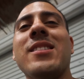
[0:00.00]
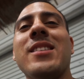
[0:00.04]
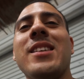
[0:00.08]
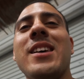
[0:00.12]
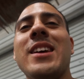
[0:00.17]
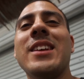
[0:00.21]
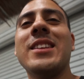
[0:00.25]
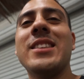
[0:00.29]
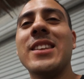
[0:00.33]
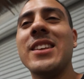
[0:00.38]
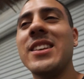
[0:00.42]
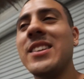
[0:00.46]
of
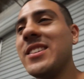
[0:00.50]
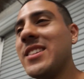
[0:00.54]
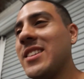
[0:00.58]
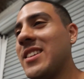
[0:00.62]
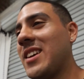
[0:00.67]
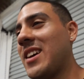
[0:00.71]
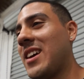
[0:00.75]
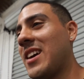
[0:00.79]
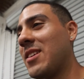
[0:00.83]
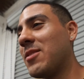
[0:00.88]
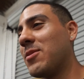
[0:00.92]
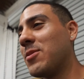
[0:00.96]
liked it,
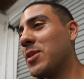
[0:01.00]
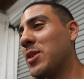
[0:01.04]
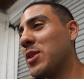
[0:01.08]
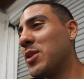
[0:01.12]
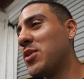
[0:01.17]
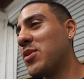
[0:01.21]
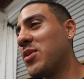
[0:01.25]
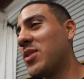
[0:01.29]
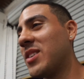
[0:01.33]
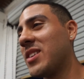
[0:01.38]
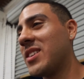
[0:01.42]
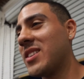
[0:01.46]
I really
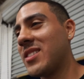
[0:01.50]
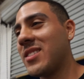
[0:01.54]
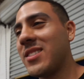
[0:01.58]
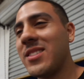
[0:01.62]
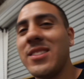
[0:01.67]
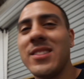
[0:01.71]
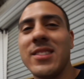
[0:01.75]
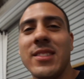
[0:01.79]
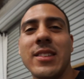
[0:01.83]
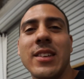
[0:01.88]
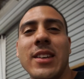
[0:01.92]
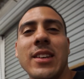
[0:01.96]
want,
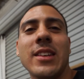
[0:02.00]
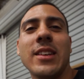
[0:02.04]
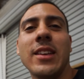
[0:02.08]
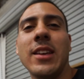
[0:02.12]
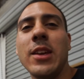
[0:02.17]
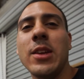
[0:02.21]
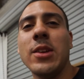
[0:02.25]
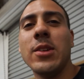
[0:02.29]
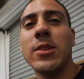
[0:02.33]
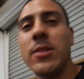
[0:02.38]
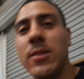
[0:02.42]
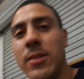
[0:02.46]
like,
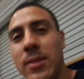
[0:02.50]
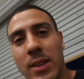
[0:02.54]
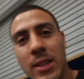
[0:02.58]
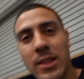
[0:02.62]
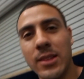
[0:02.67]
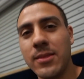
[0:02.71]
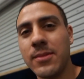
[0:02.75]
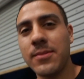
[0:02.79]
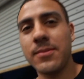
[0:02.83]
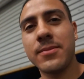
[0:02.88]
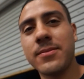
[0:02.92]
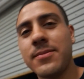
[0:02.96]
you know, like
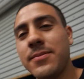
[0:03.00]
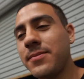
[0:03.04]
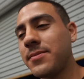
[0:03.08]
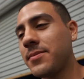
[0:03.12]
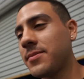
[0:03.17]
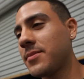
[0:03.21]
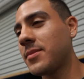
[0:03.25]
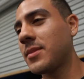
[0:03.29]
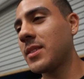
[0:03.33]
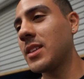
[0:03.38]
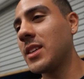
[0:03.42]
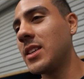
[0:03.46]

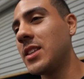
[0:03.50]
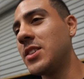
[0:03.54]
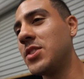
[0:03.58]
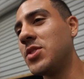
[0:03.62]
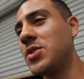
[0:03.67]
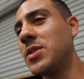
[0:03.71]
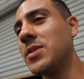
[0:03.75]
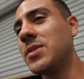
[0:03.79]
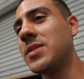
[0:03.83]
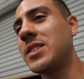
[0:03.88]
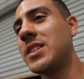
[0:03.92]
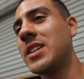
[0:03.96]
the
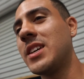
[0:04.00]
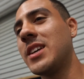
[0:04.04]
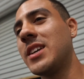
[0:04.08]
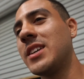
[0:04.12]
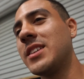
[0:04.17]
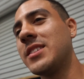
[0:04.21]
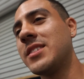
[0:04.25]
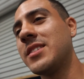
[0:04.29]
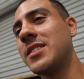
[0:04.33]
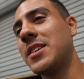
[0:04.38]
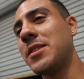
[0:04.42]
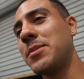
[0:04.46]
drift
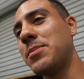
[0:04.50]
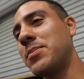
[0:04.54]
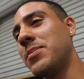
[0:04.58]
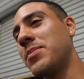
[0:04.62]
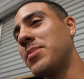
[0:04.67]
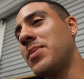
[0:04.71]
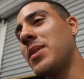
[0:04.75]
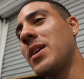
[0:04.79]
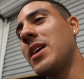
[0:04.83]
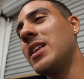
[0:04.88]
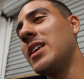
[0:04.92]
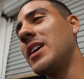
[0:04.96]
stance. I'd
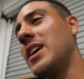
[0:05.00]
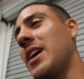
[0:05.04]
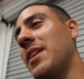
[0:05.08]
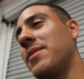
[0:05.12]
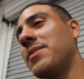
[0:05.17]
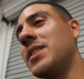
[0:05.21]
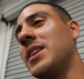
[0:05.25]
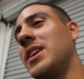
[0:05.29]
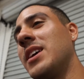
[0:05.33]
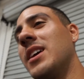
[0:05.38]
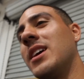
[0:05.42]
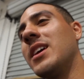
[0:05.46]
probably have
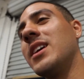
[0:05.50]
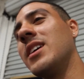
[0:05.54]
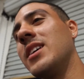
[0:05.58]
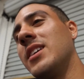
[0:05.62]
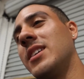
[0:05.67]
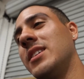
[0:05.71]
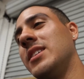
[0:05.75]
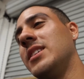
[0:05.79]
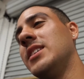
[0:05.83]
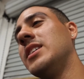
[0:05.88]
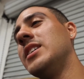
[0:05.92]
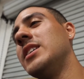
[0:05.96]
to get
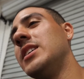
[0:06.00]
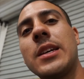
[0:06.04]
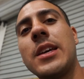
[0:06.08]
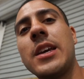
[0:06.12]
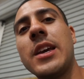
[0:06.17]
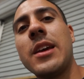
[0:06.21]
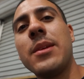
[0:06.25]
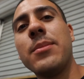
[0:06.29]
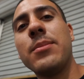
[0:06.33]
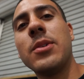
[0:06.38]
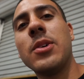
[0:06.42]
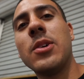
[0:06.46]

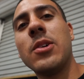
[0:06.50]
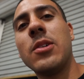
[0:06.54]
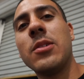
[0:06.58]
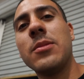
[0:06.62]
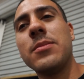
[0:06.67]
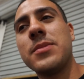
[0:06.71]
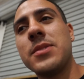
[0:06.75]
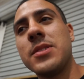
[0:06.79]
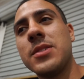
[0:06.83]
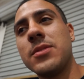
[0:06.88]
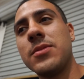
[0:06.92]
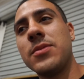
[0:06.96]
camber
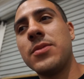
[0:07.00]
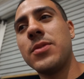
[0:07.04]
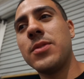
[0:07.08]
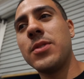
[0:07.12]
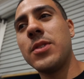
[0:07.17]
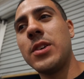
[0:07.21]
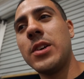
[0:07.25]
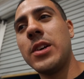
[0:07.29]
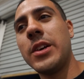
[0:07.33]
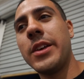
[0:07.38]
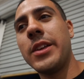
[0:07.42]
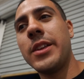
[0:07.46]
arms in the
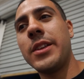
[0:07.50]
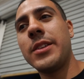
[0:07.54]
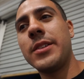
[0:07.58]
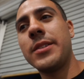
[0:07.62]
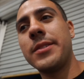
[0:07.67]
front,